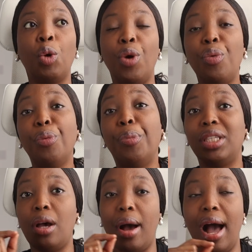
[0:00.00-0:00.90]
When we
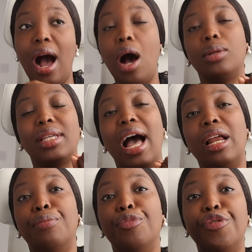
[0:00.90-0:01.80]
bought our house
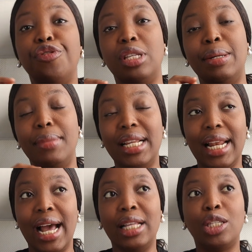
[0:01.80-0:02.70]
and moved to the
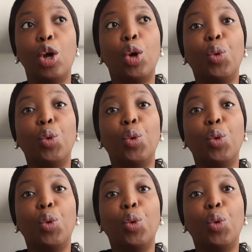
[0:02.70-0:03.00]
Midlands,